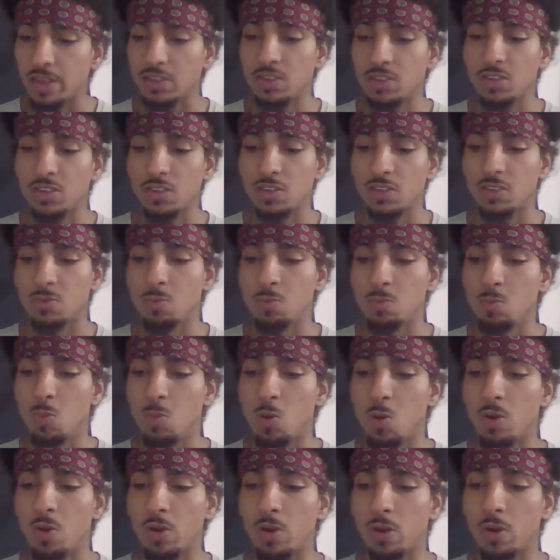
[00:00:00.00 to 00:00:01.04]
just
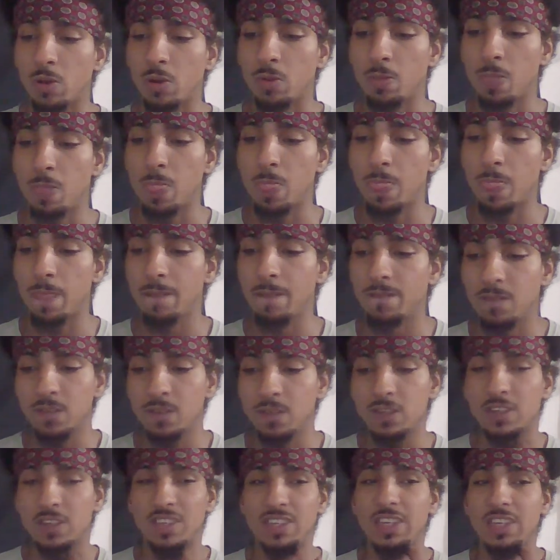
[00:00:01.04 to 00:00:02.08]
more
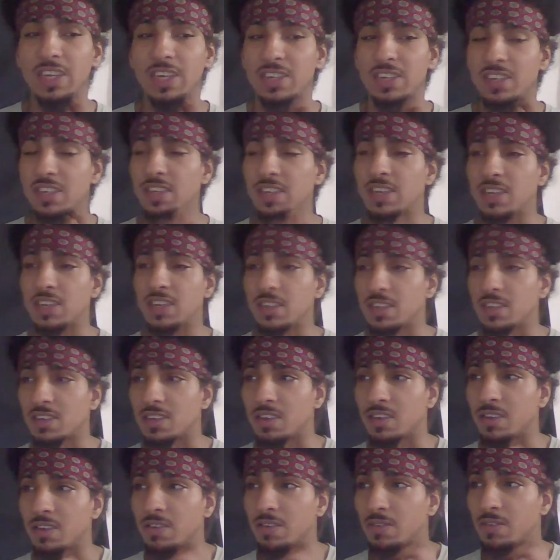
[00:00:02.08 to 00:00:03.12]

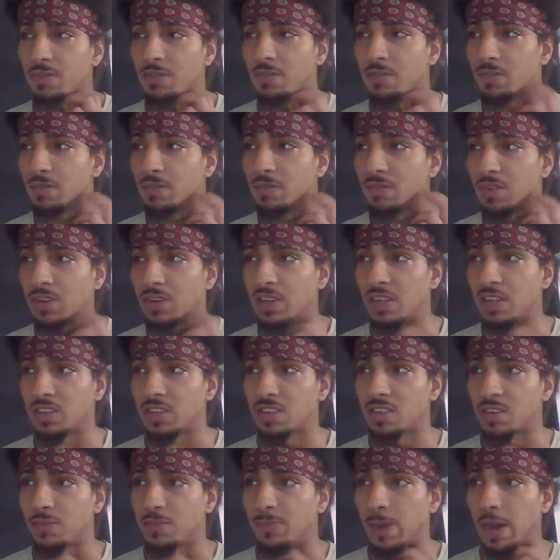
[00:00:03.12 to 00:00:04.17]
60s
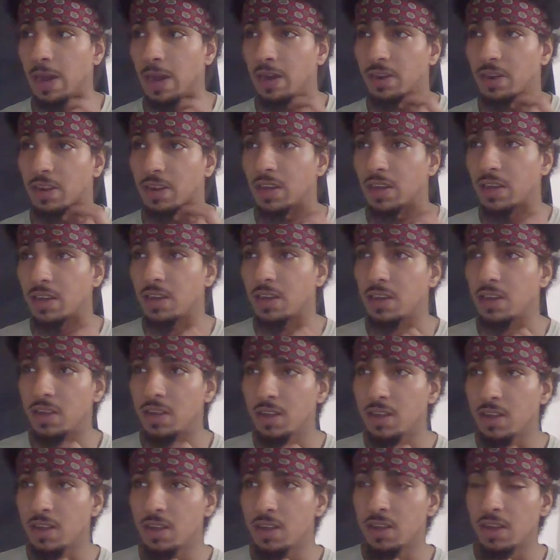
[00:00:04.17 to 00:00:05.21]
ness about it.
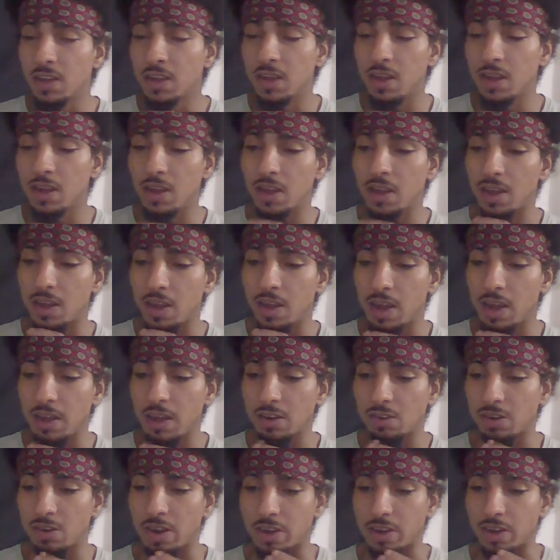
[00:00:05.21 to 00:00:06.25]
I
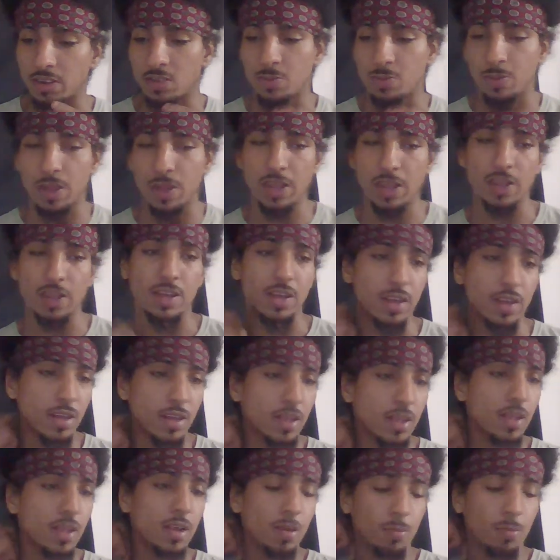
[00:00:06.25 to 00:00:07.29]
don't know how to explain it,
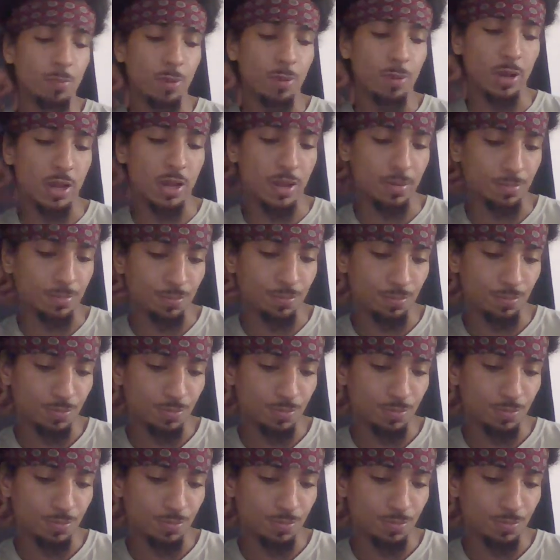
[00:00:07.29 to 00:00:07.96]
but